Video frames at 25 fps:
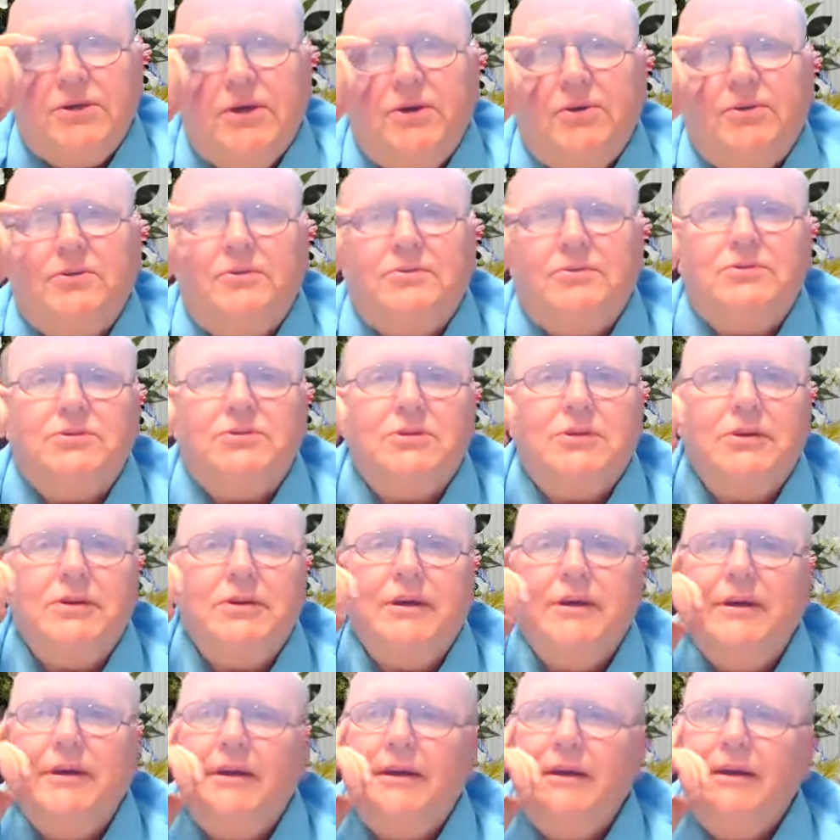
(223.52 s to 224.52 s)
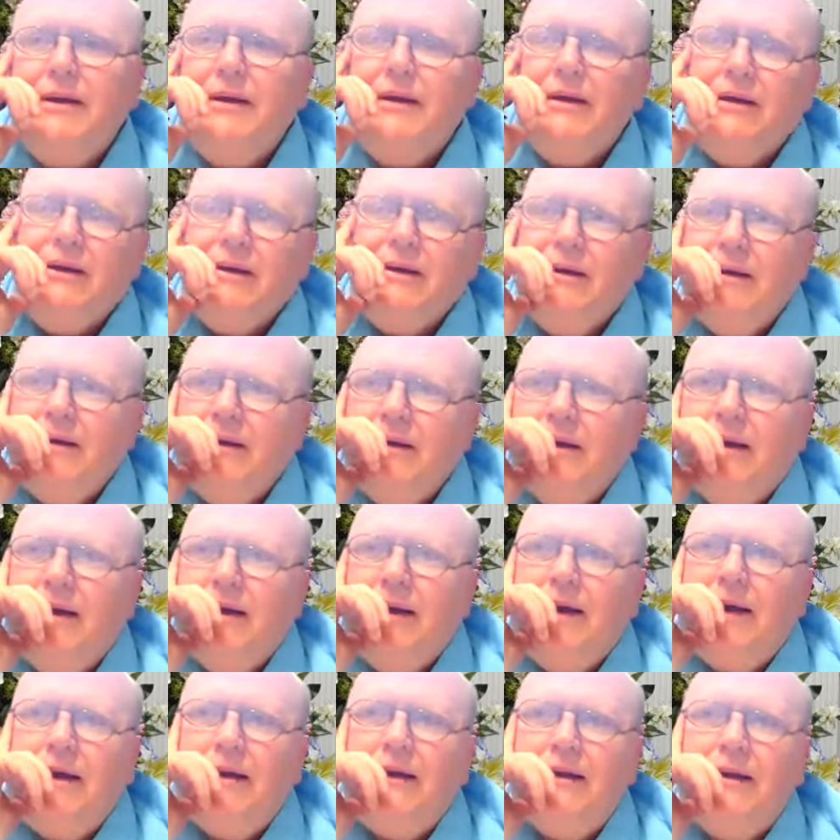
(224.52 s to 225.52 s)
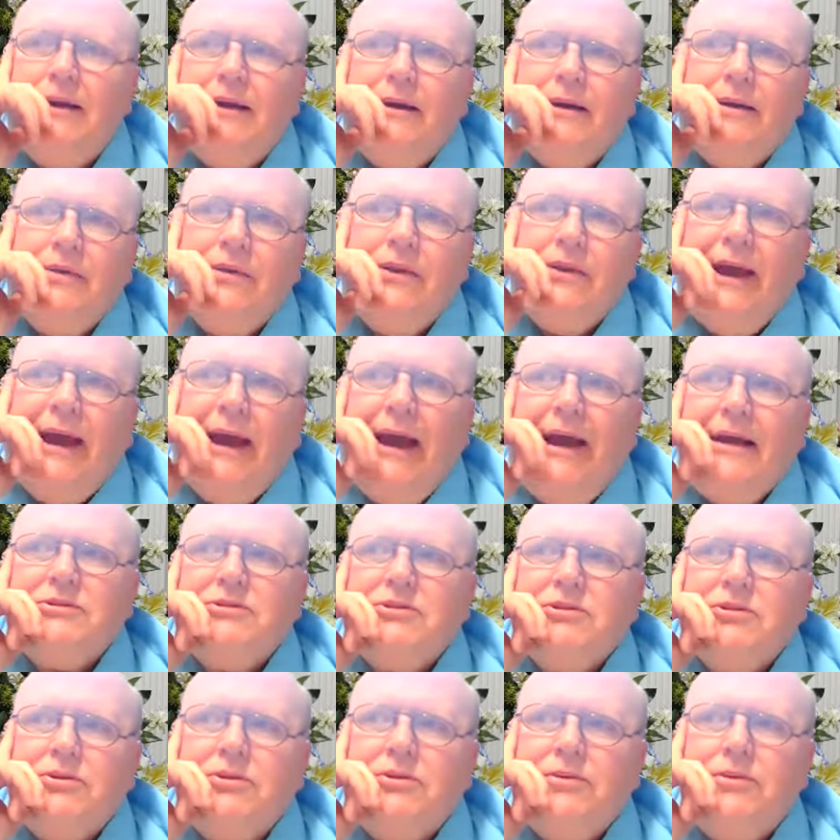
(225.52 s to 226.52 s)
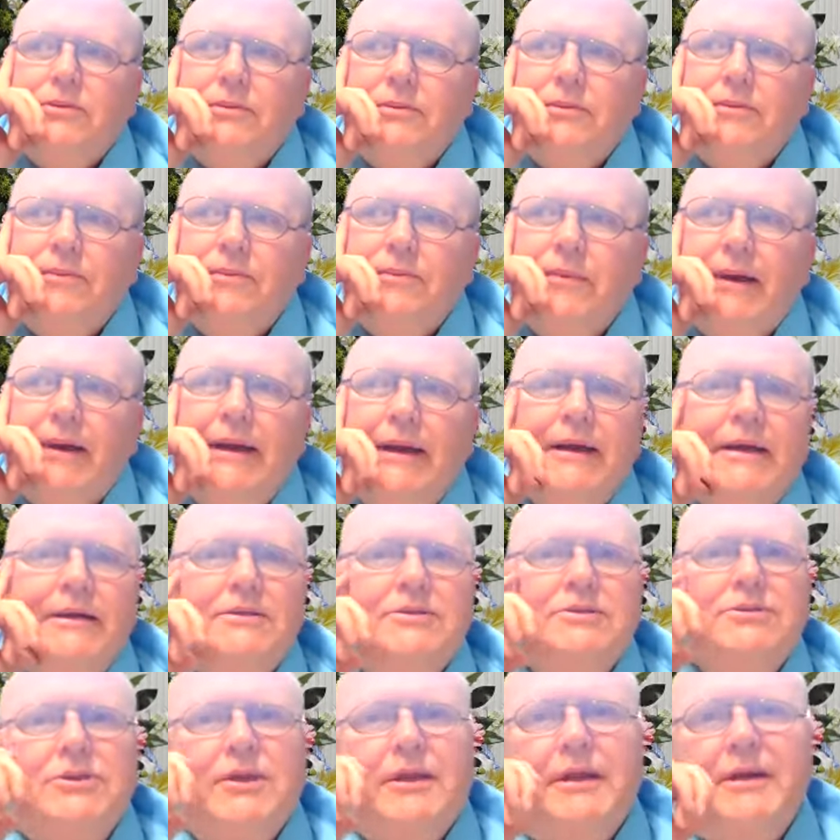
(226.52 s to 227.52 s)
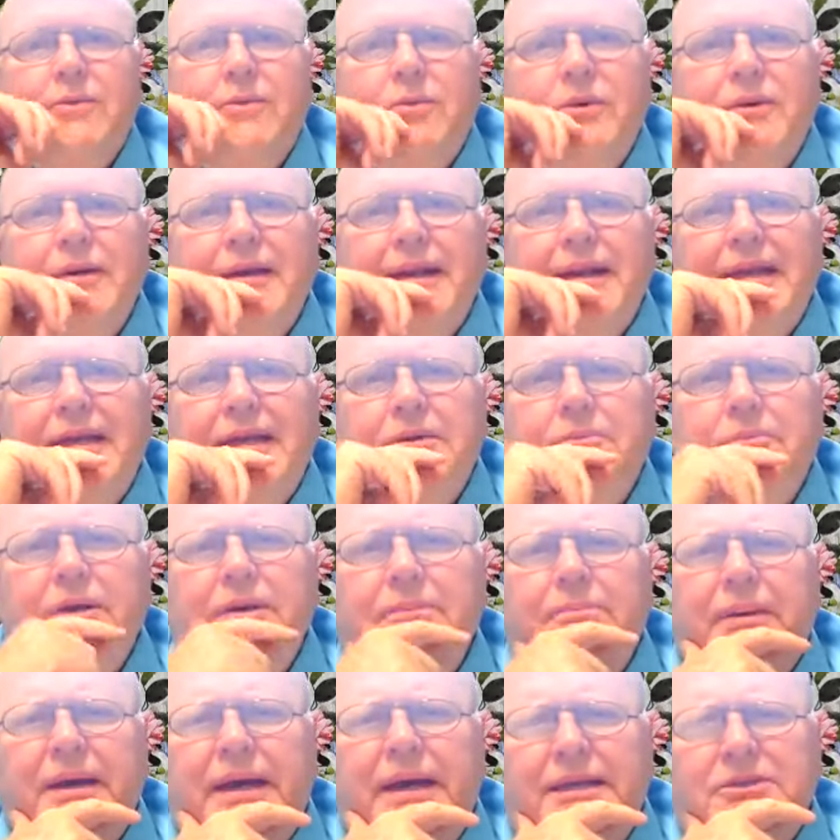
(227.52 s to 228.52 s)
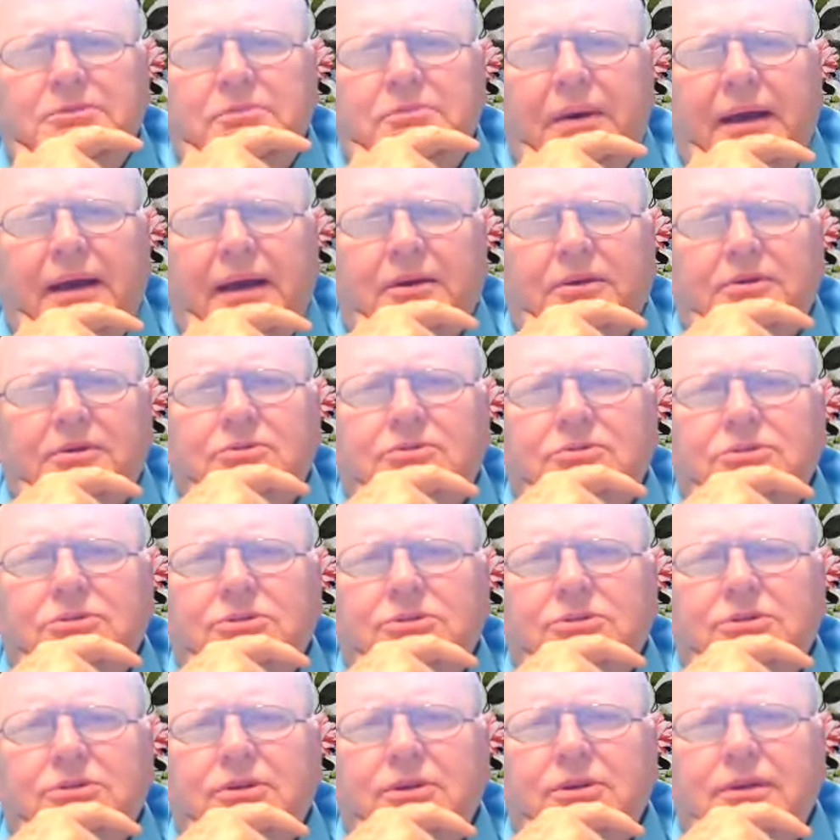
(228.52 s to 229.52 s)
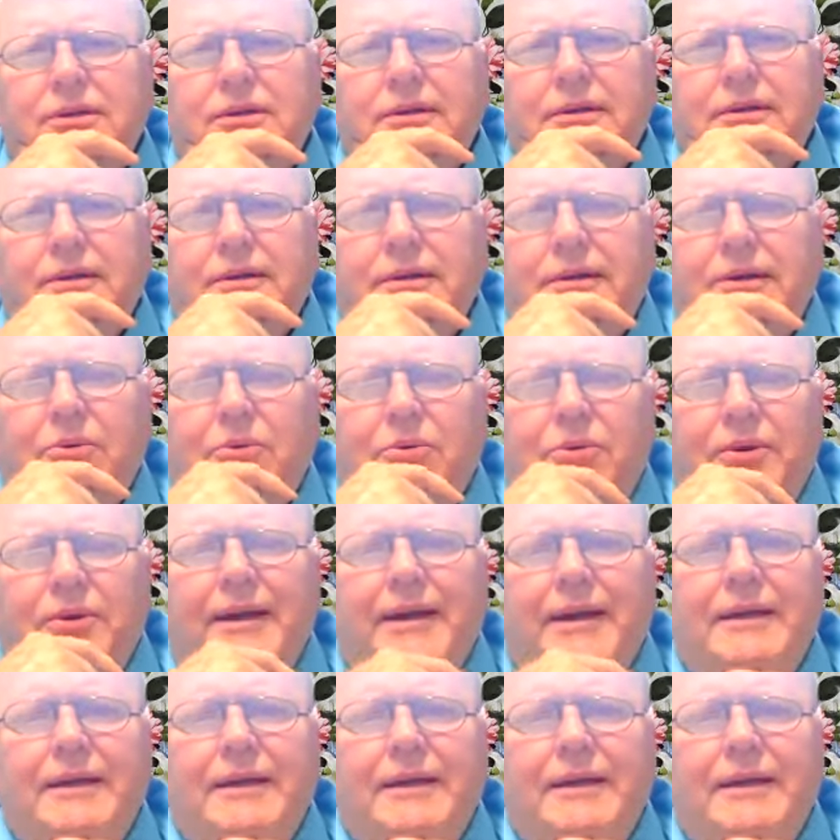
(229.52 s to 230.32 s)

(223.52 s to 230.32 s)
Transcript: the church? And uh, the answer is that we need to be peacemakers. We